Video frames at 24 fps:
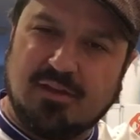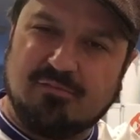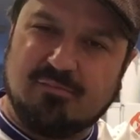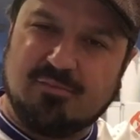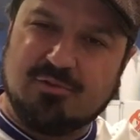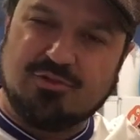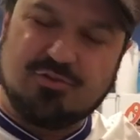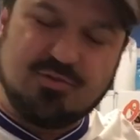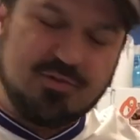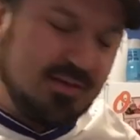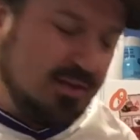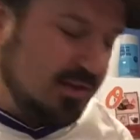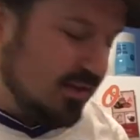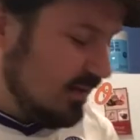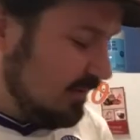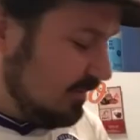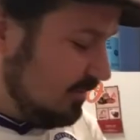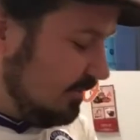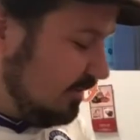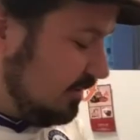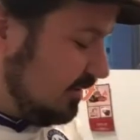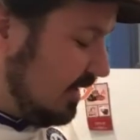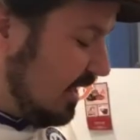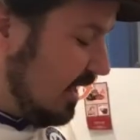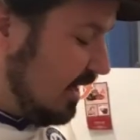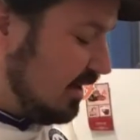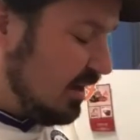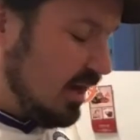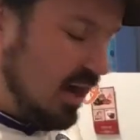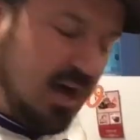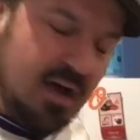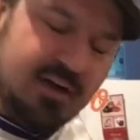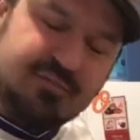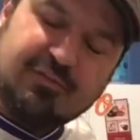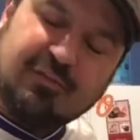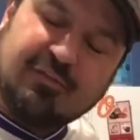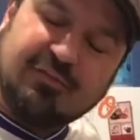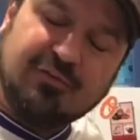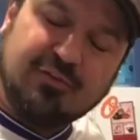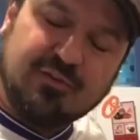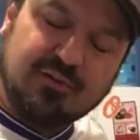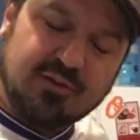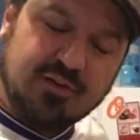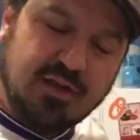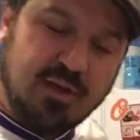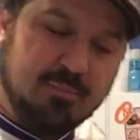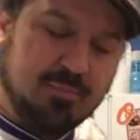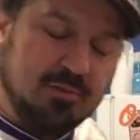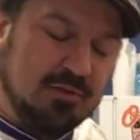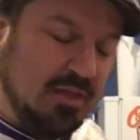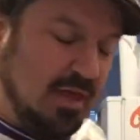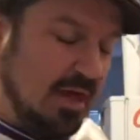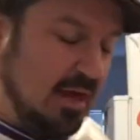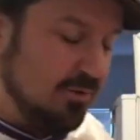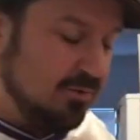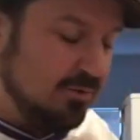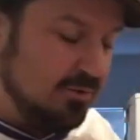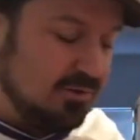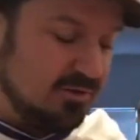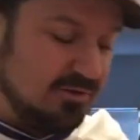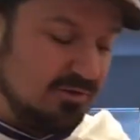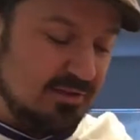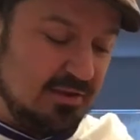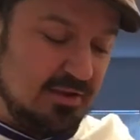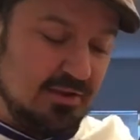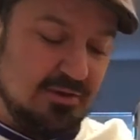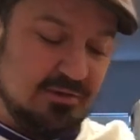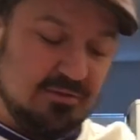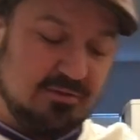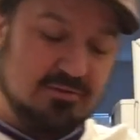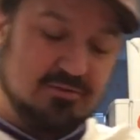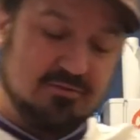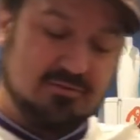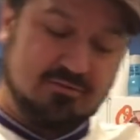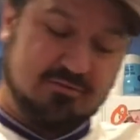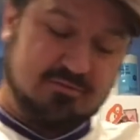been drinking that kava for a couple hours now.